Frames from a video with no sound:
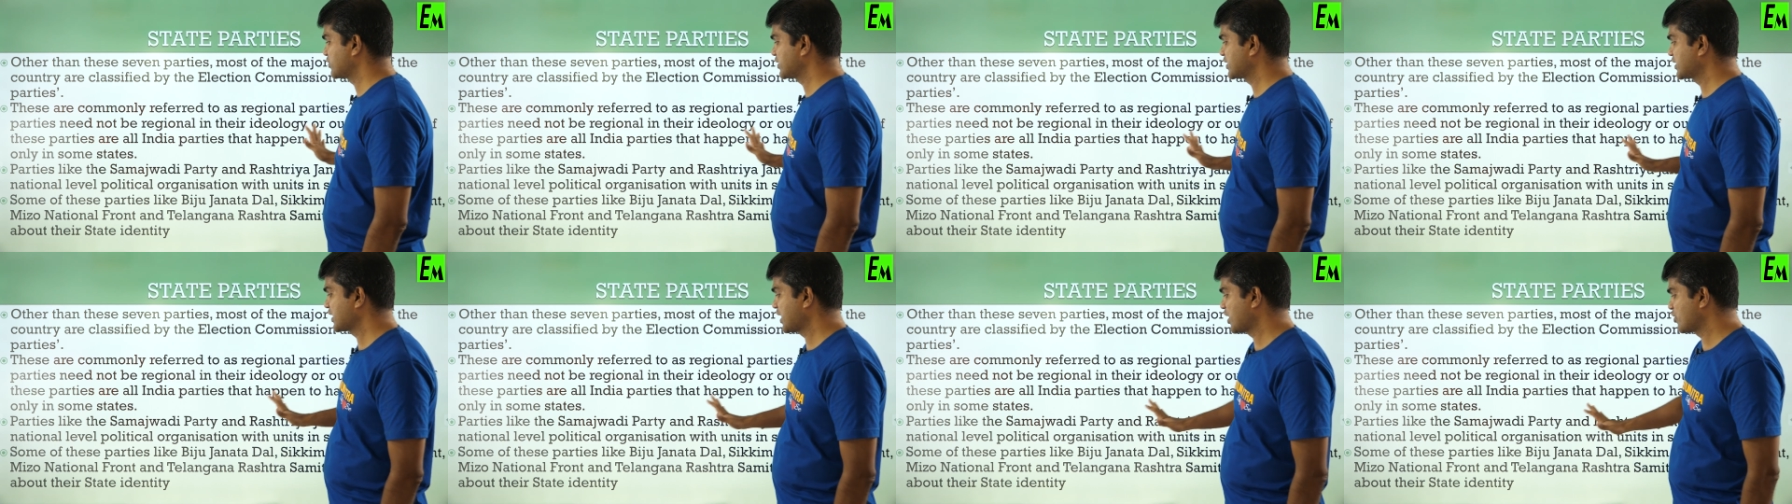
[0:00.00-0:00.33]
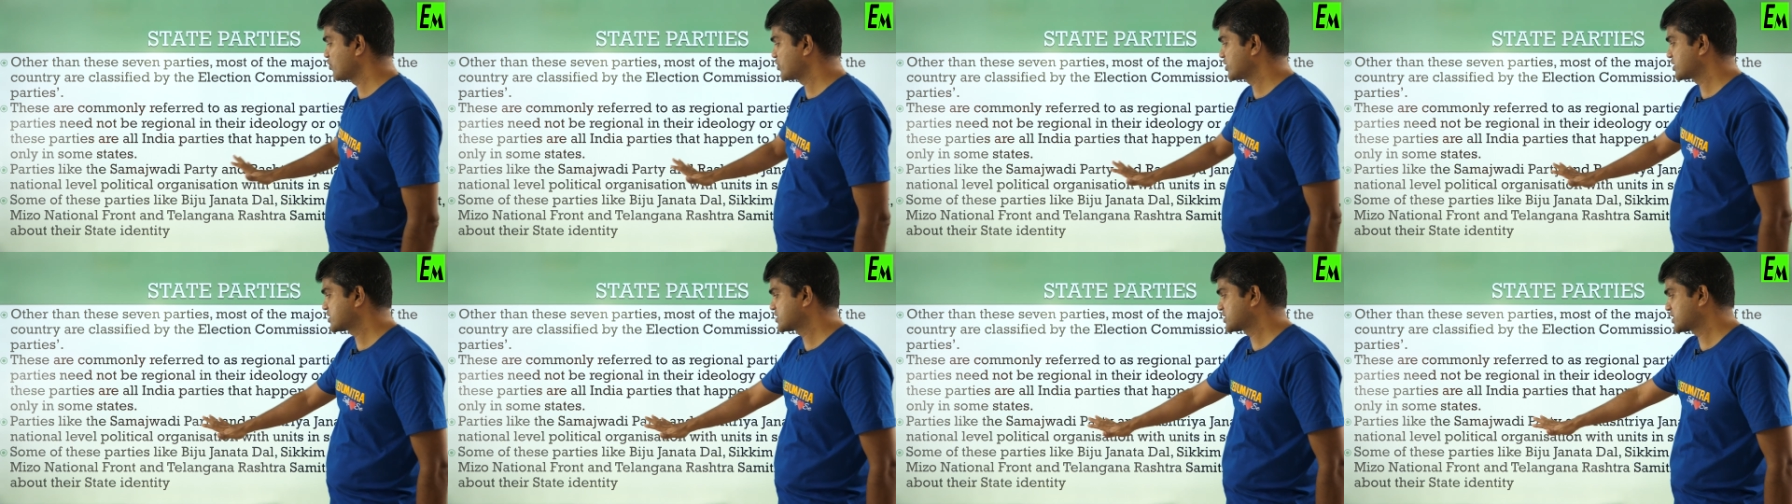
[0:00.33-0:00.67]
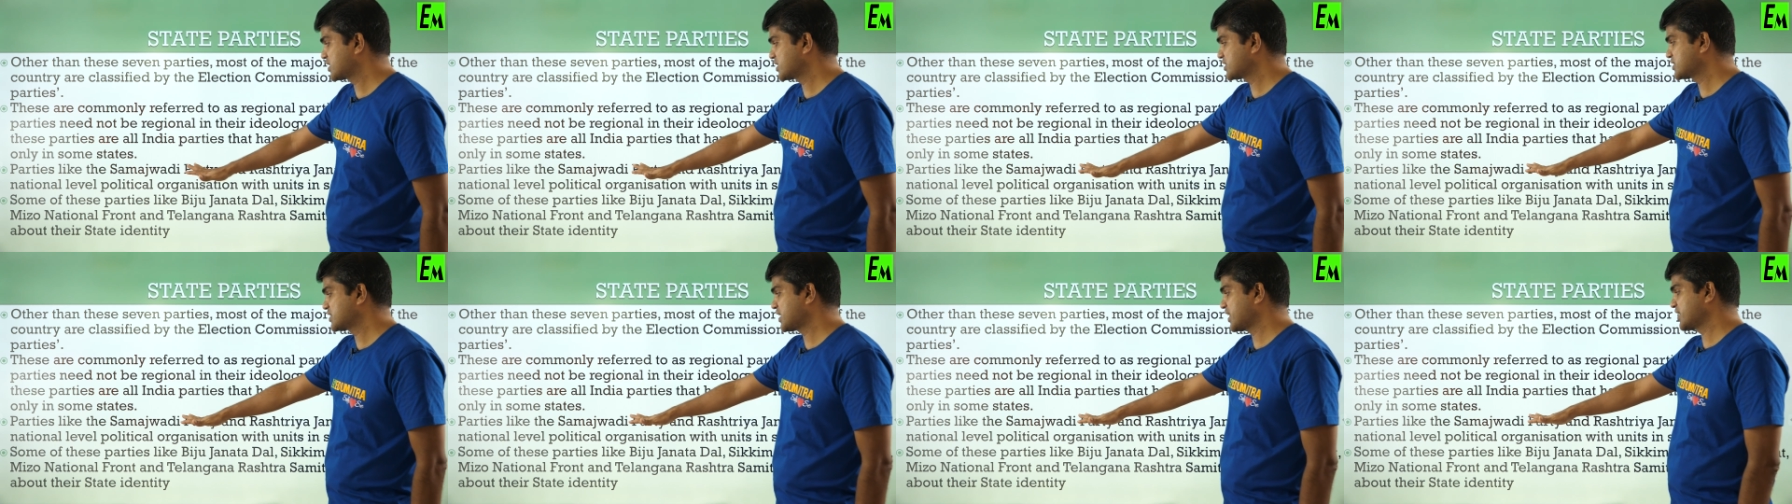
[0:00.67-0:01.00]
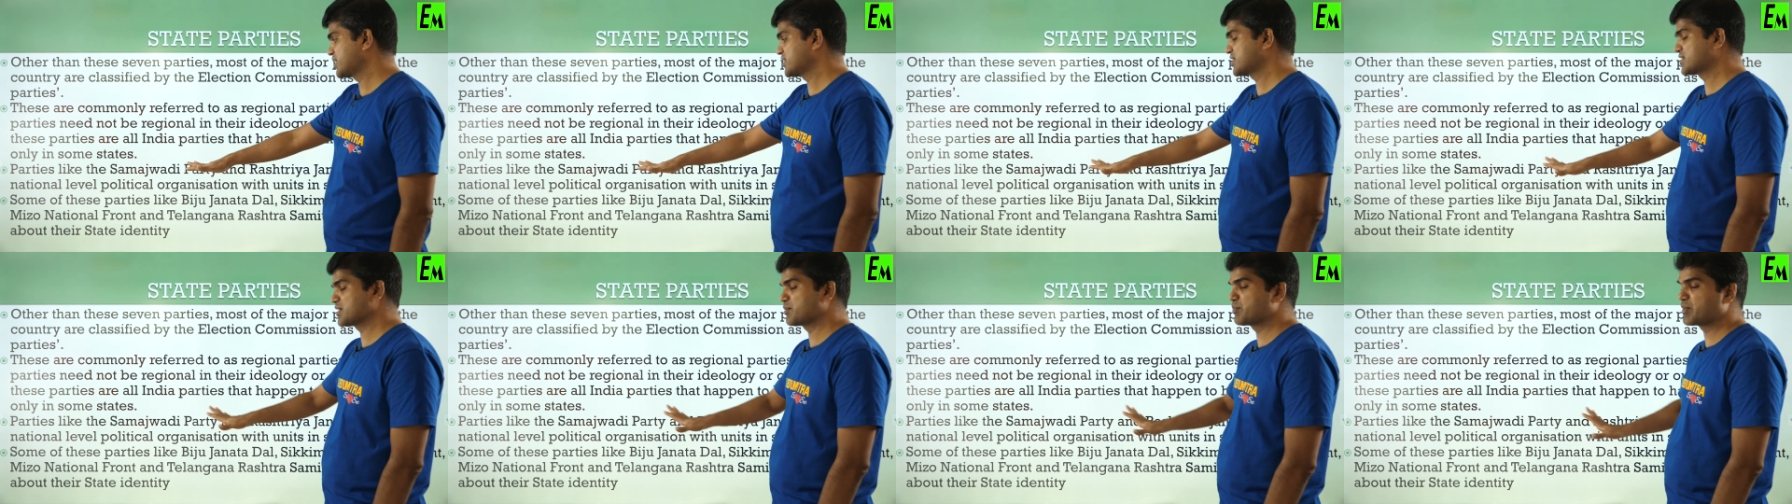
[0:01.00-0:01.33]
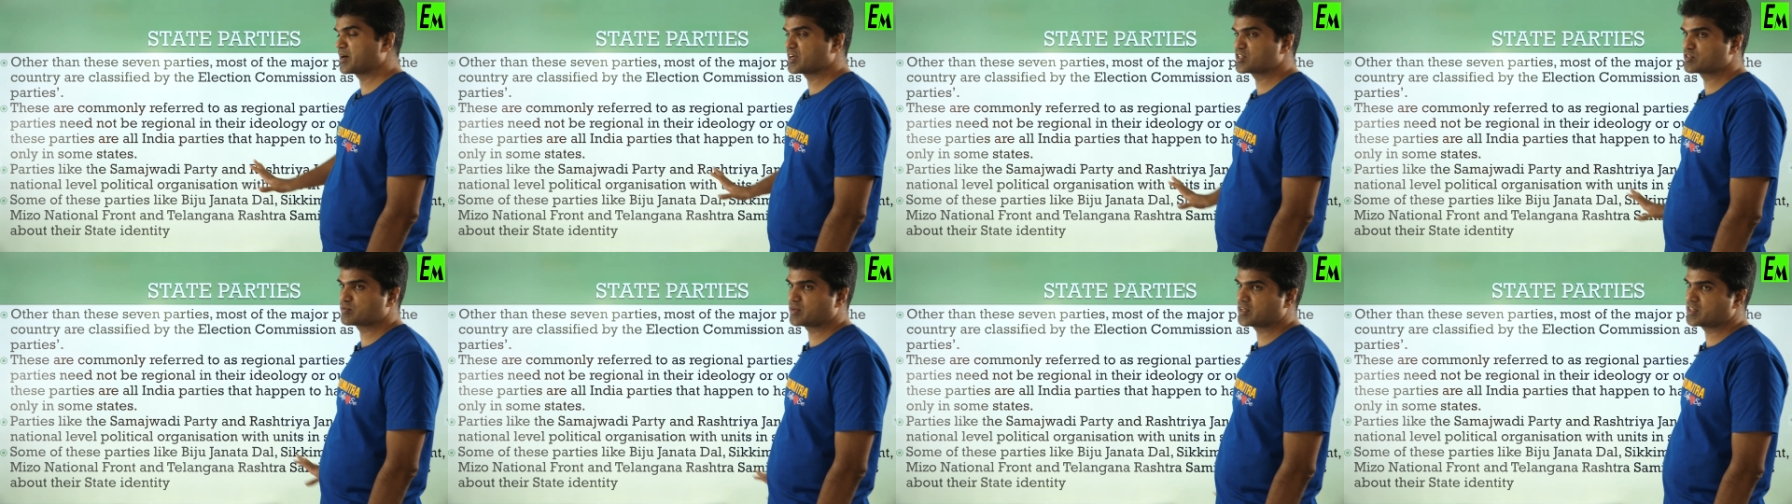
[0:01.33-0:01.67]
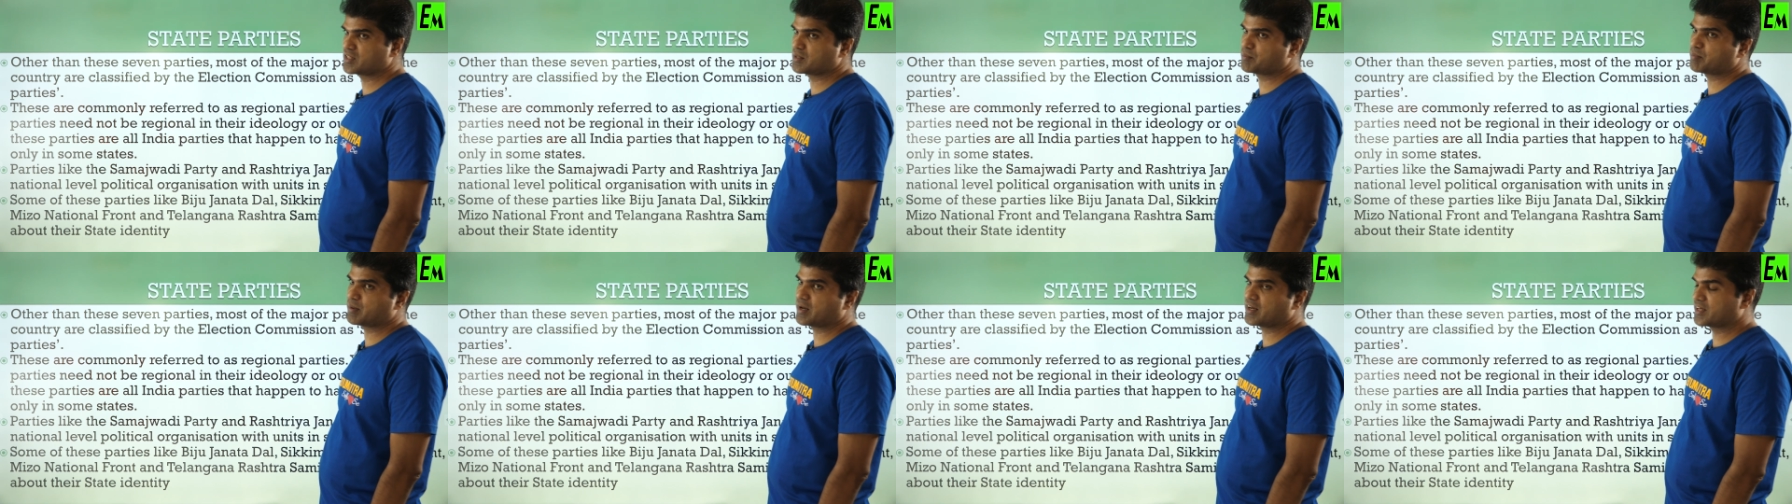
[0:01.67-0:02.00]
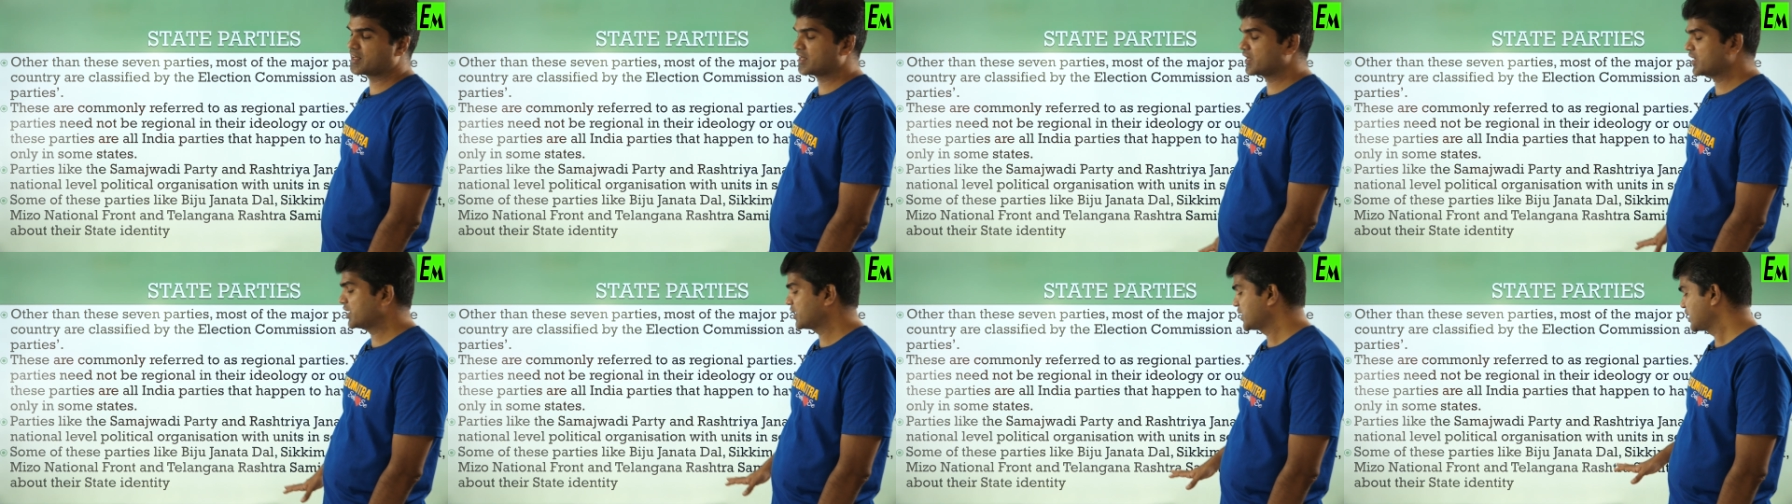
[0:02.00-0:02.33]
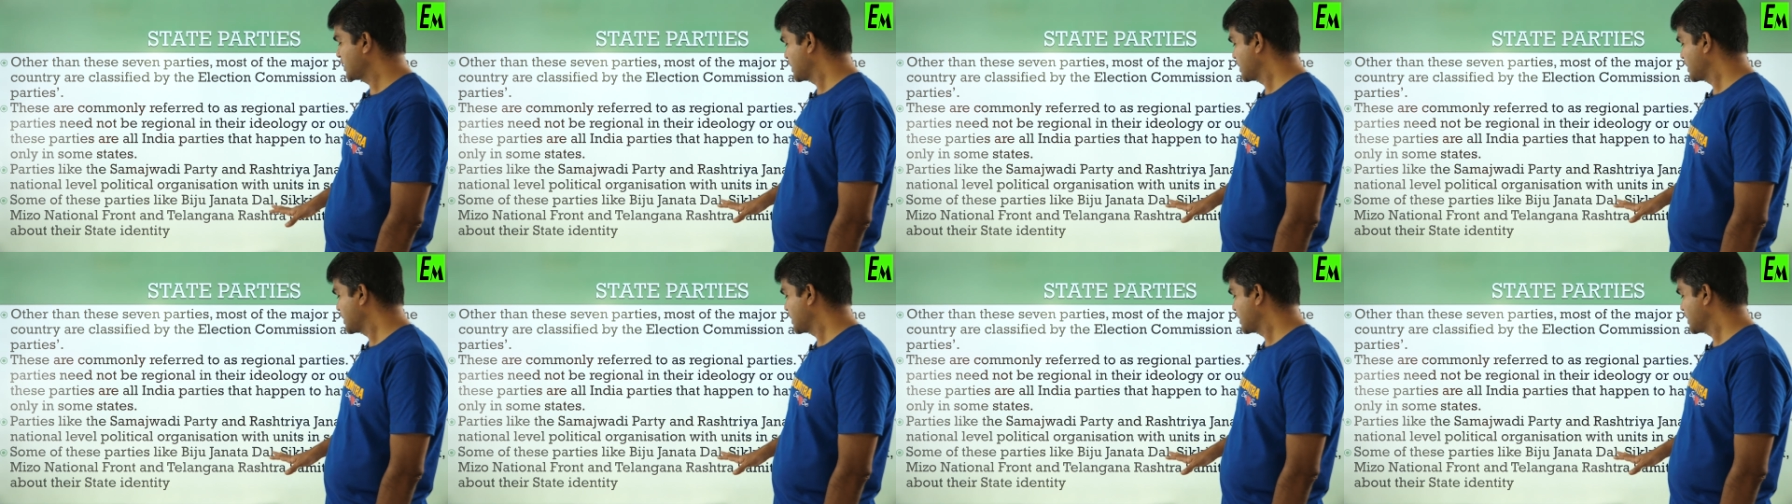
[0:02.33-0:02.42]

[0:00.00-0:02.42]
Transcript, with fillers: we have discussed that is samajwadi party